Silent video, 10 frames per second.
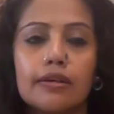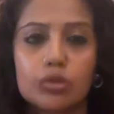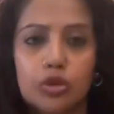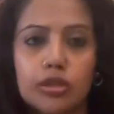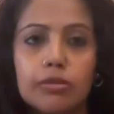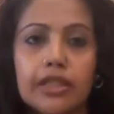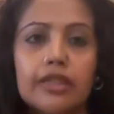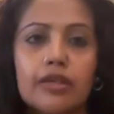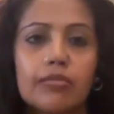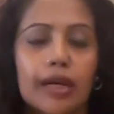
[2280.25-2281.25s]
social
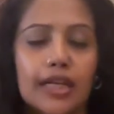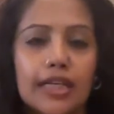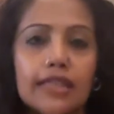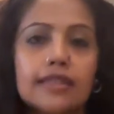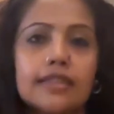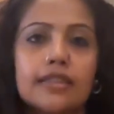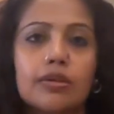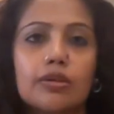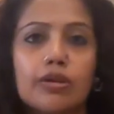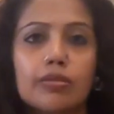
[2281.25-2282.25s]
media, on my
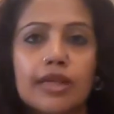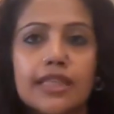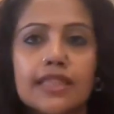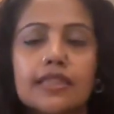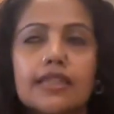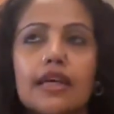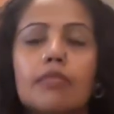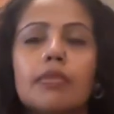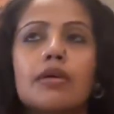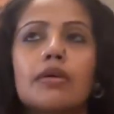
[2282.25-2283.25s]
LinkedIn or on my
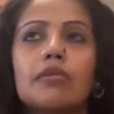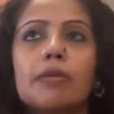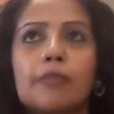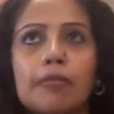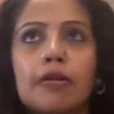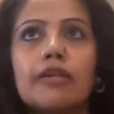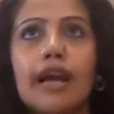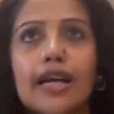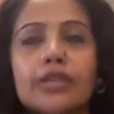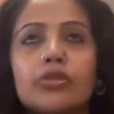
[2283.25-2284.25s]
Instagram, where people
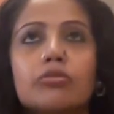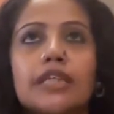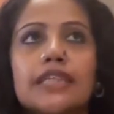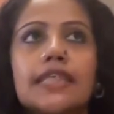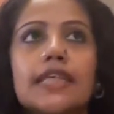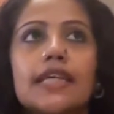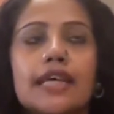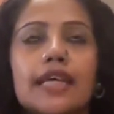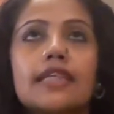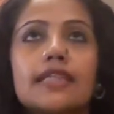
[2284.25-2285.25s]
write to me
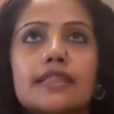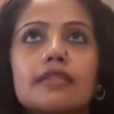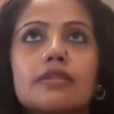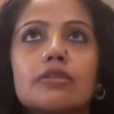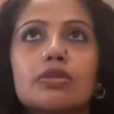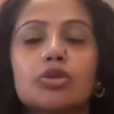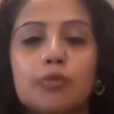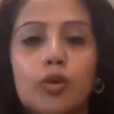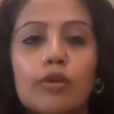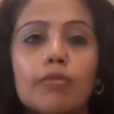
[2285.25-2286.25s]
saying, hey, listen, you
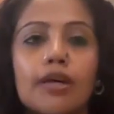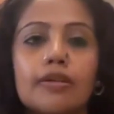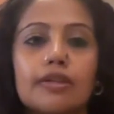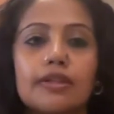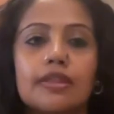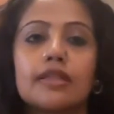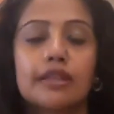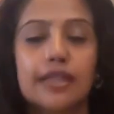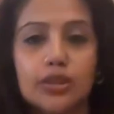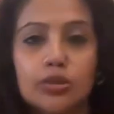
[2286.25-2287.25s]
spoke about this and
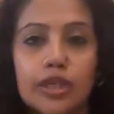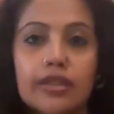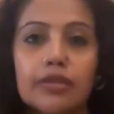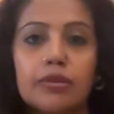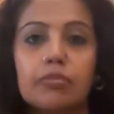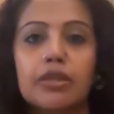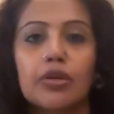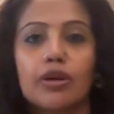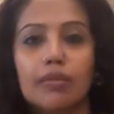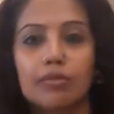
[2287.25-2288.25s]
it resonated with
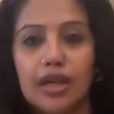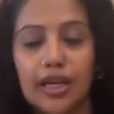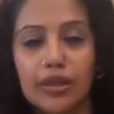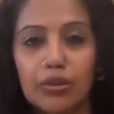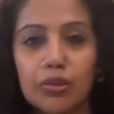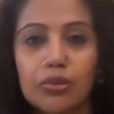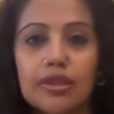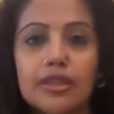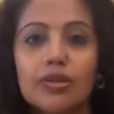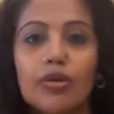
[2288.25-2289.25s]
me, or I'm trying to
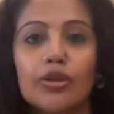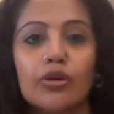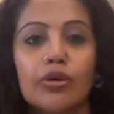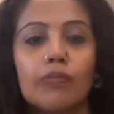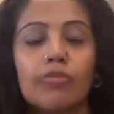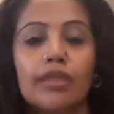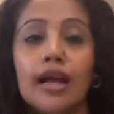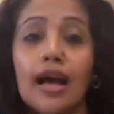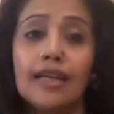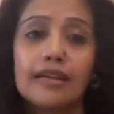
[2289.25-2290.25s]
do this, or,
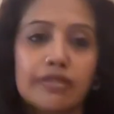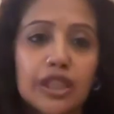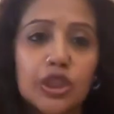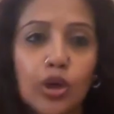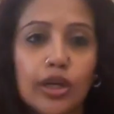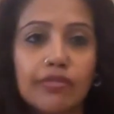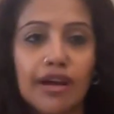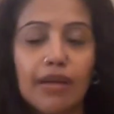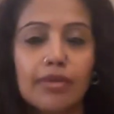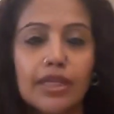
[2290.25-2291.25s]
I live in a
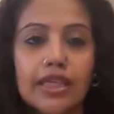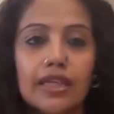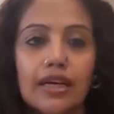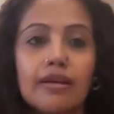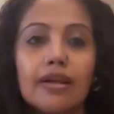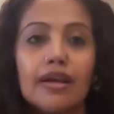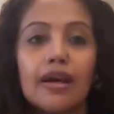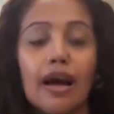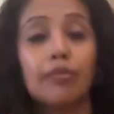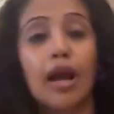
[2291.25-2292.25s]
joint family and
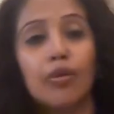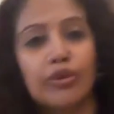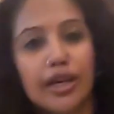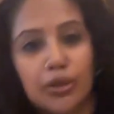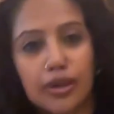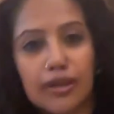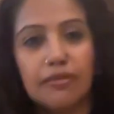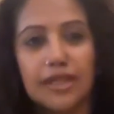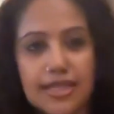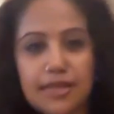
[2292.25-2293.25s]
I'm now trying to
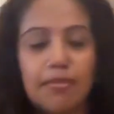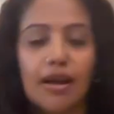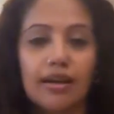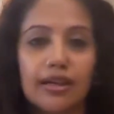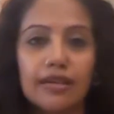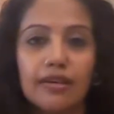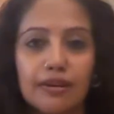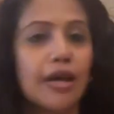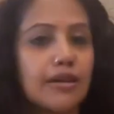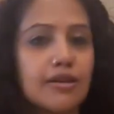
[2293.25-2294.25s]
convince my
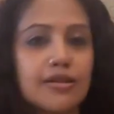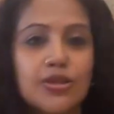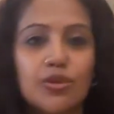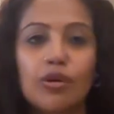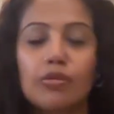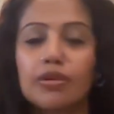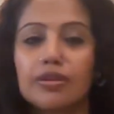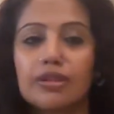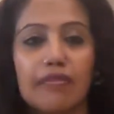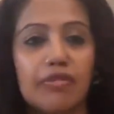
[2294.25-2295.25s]
parents or
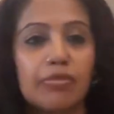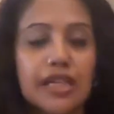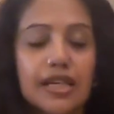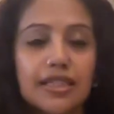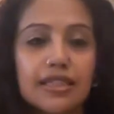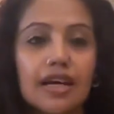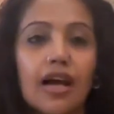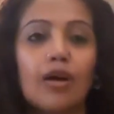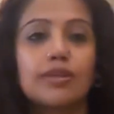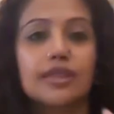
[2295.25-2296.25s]
everybody else in the
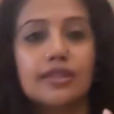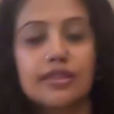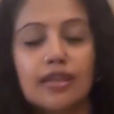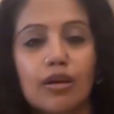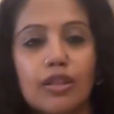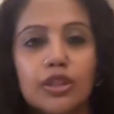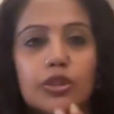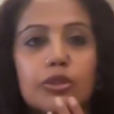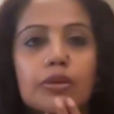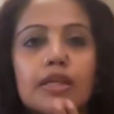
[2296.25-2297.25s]
house this is how I
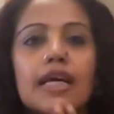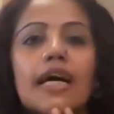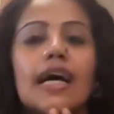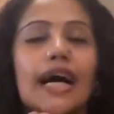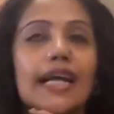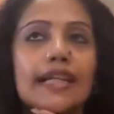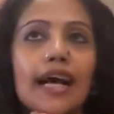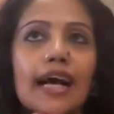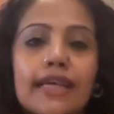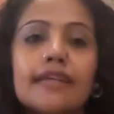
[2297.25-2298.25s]
should do it. I
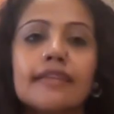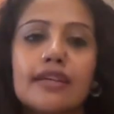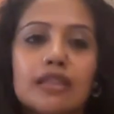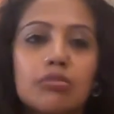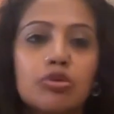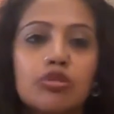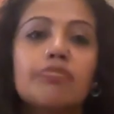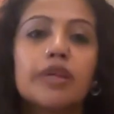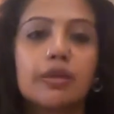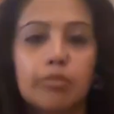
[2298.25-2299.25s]
think there is a
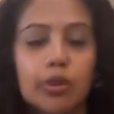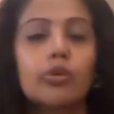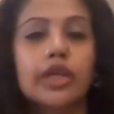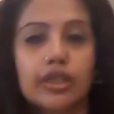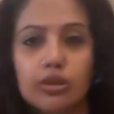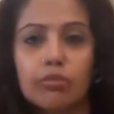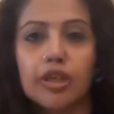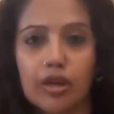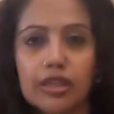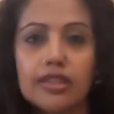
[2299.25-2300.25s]
movement brewing, to
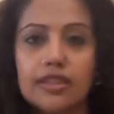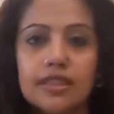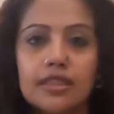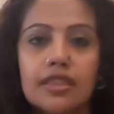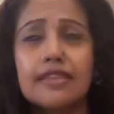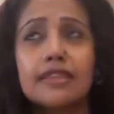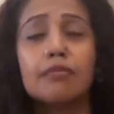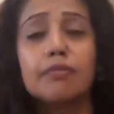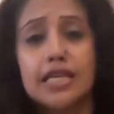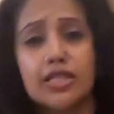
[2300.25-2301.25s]
be honest. Is it
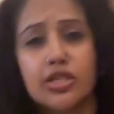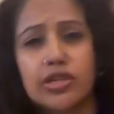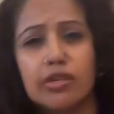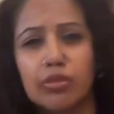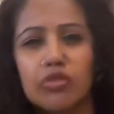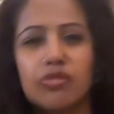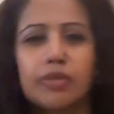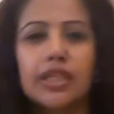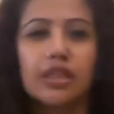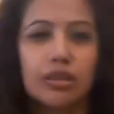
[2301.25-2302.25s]
a mainstream
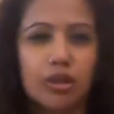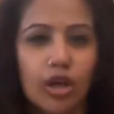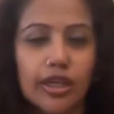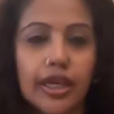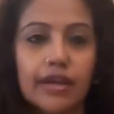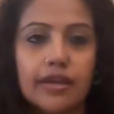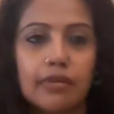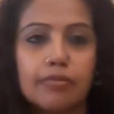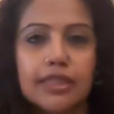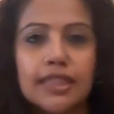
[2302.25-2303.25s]
movement? Not yet.
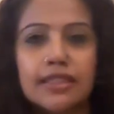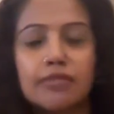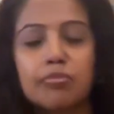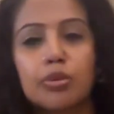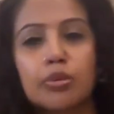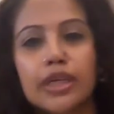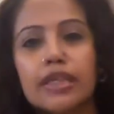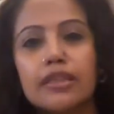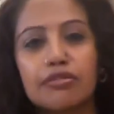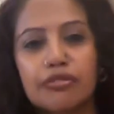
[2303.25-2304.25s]
But is it
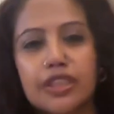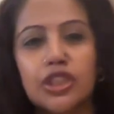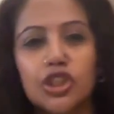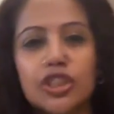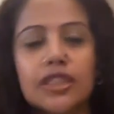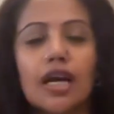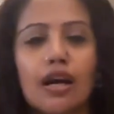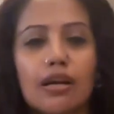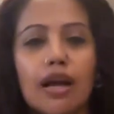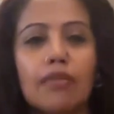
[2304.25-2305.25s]
brewing in the fringes?
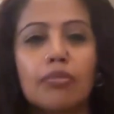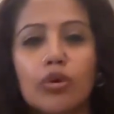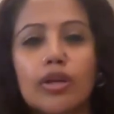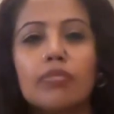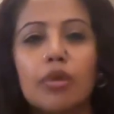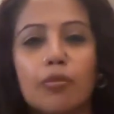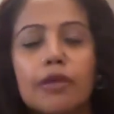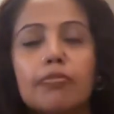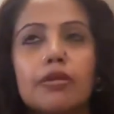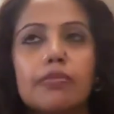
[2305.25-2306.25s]
Are more and more
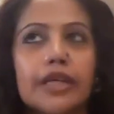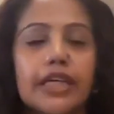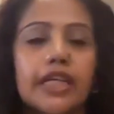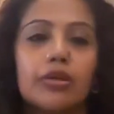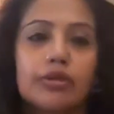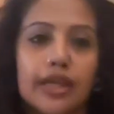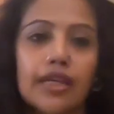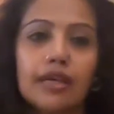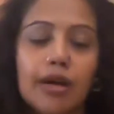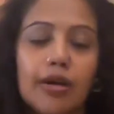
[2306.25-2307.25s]
people beginning to
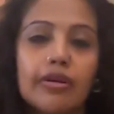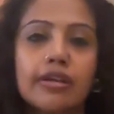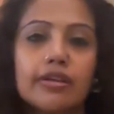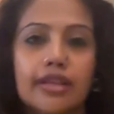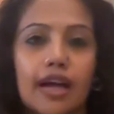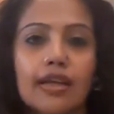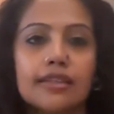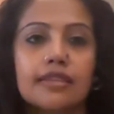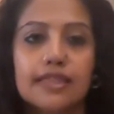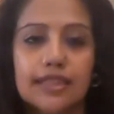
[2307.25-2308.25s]
think about it? The
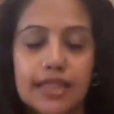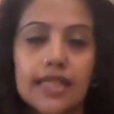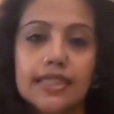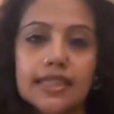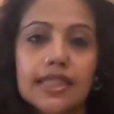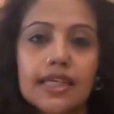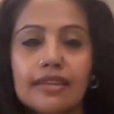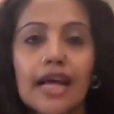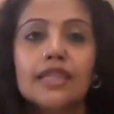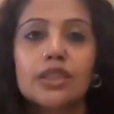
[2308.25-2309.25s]
answer is yes.
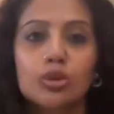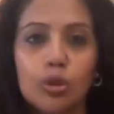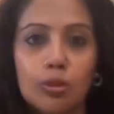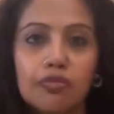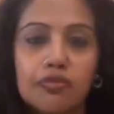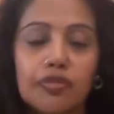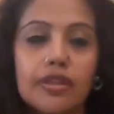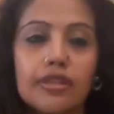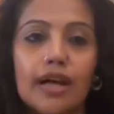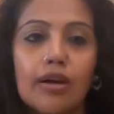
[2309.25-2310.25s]
And that's
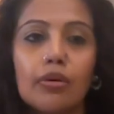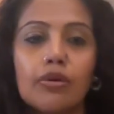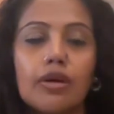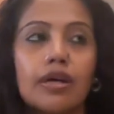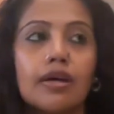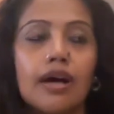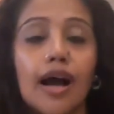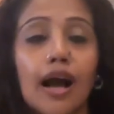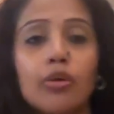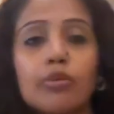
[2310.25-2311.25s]
hopeful. Now,
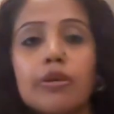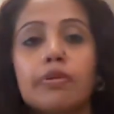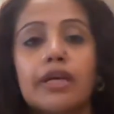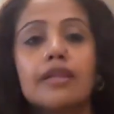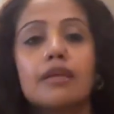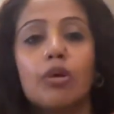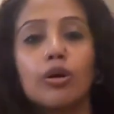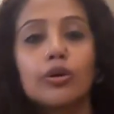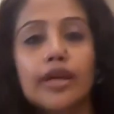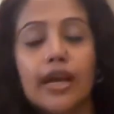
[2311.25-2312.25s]
how do we bring them
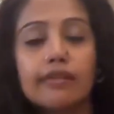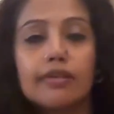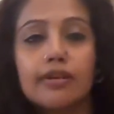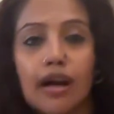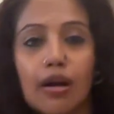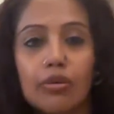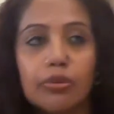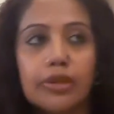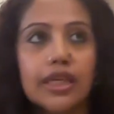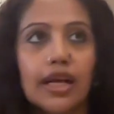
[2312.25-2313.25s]
all together? How
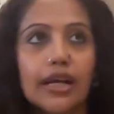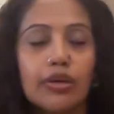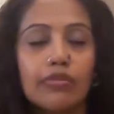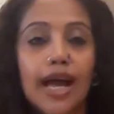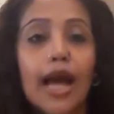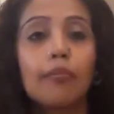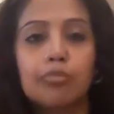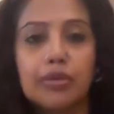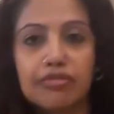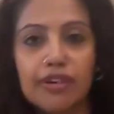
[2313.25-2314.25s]
do we kind of
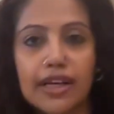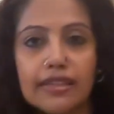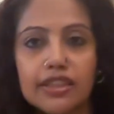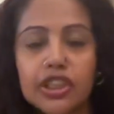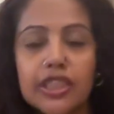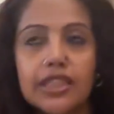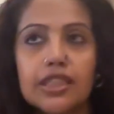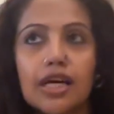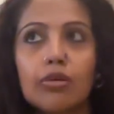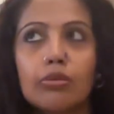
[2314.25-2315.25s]
amplify the
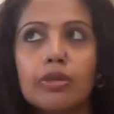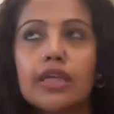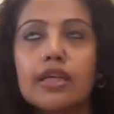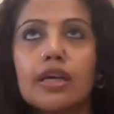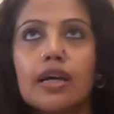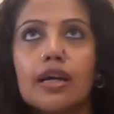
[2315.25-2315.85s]
change? How do we